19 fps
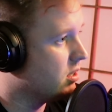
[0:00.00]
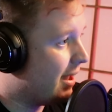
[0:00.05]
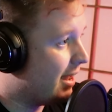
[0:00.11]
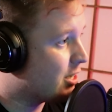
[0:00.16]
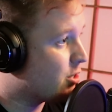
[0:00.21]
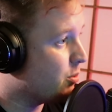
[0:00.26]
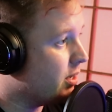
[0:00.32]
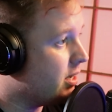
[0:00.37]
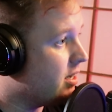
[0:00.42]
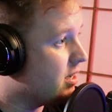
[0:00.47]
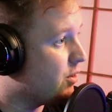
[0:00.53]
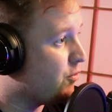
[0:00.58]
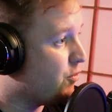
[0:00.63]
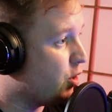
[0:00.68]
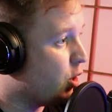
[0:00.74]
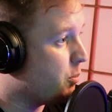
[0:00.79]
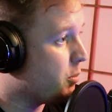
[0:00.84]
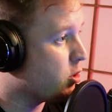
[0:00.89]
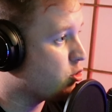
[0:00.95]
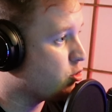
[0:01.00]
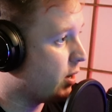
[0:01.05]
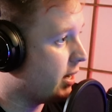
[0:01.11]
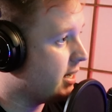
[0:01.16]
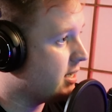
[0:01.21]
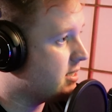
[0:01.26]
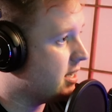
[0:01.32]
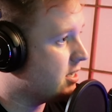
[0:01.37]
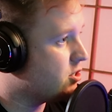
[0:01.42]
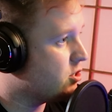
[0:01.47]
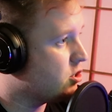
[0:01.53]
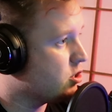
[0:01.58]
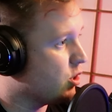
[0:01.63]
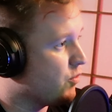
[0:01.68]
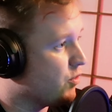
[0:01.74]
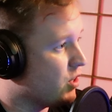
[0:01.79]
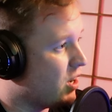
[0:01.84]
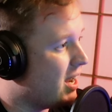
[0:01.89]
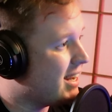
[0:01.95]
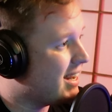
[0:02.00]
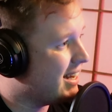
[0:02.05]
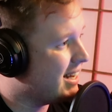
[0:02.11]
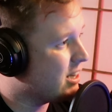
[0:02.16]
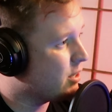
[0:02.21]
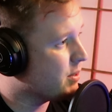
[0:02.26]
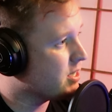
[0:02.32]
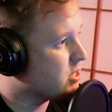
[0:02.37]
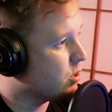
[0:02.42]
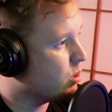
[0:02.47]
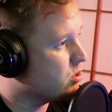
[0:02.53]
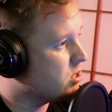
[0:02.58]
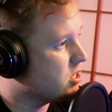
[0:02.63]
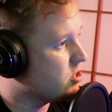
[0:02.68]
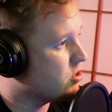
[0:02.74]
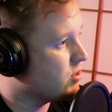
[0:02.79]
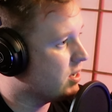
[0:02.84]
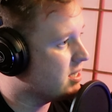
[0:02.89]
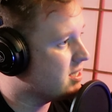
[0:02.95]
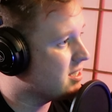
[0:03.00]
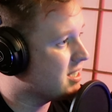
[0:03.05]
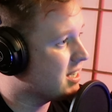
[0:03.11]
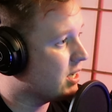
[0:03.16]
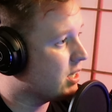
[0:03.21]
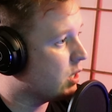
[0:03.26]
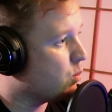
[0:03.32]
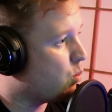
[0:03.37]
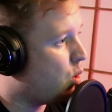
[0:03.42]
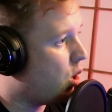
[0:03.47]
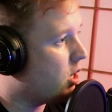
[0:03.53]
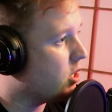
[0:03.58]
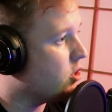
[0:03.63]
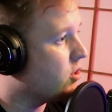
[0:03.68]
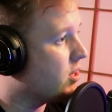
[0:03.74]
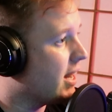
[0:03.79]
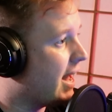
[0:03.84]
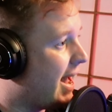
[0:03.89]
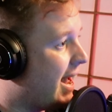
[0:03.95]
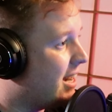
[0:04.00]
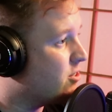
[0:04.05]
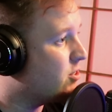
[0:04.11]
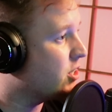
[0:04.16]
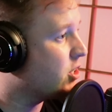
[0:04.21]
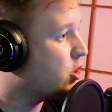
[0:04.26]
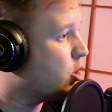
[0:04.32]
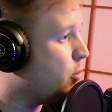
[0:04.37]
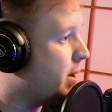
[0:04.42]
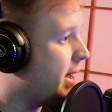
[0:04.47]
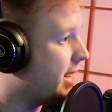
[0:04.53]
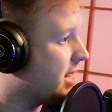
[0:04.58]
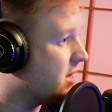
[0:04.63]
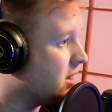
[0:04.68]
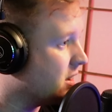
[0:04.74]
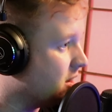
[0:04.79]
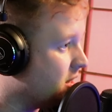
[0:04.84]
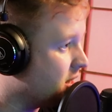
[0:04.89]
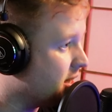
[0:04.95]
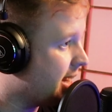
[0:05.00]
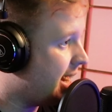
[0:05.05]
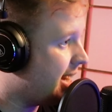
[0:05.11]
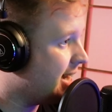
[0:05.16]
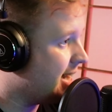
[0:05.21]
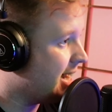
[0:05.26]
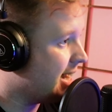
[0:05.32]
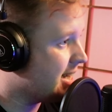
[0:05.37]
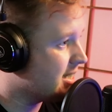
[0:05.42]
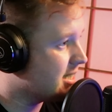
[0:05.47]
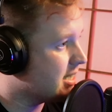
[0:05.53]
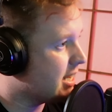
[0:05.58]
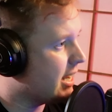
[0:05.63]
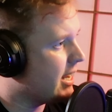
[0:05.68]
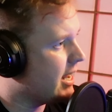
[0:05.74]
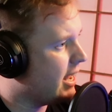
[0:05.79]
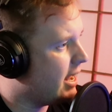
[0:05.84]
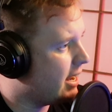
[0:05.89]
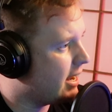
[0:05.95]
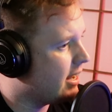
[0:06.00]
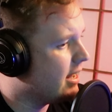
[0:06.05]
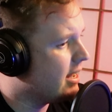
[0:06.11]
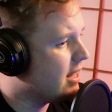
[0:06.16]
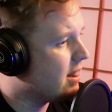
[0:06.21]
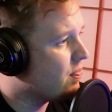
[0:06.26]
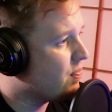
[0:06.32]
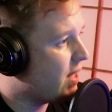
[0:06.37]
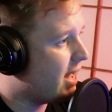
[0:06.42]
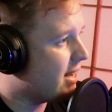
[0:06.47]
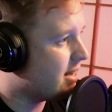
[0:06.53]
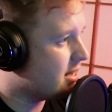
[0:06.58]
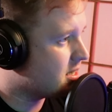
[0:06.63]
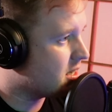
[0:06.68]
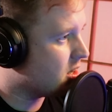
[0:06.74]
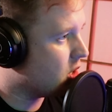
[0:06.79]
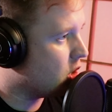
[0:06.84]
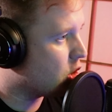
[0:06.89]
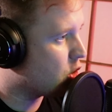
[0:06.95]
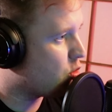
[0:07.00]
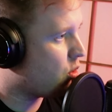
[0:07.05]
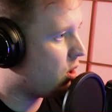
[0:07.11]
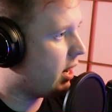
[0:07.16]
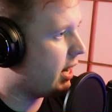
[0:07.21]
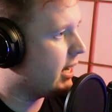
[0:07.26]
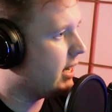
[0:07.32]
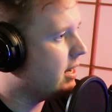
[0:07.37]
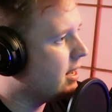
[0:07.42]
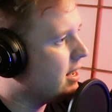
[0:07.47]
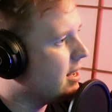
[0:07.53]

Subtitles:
It's really good to film your training session, so if you're not getting the results that you necessarily want, you can actually go back and look at it and say, hey, that doesn't look right,